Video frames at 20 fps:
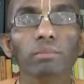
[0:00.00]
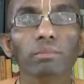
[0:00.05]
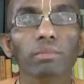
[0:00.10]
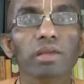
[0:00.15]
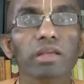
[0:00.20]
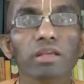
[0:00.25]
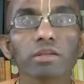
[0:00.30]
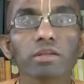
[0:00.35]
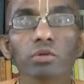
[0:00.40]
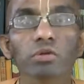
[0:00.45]

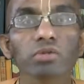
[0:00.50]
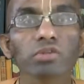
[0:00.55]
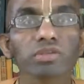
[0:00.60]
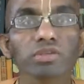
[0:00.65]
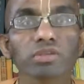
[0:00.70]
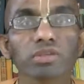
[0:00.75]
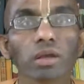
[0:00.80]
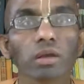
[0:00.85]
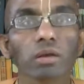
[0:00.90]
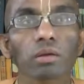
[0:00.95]
being so
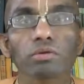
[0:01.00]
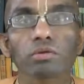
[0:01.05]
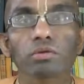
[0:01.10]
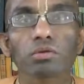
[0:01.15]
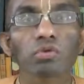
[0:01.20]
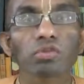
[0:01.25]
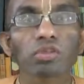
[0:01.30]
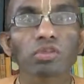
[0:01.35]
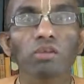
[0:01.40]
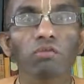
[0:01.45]

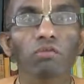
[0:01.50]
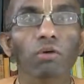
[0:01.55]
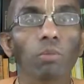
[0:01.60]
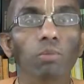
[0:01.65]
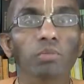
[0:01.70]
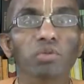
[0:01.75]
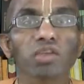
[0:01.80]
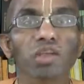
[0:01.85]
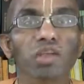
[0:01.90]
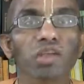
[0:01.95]

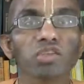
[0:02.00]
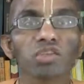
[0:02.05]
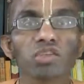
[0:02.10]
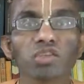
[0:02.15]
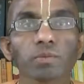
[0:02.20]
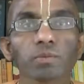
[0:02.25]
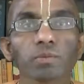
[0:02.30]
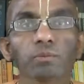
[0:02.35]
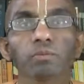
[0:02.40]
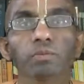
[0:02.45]

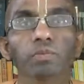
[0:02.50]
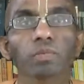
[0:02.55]
self-obsessed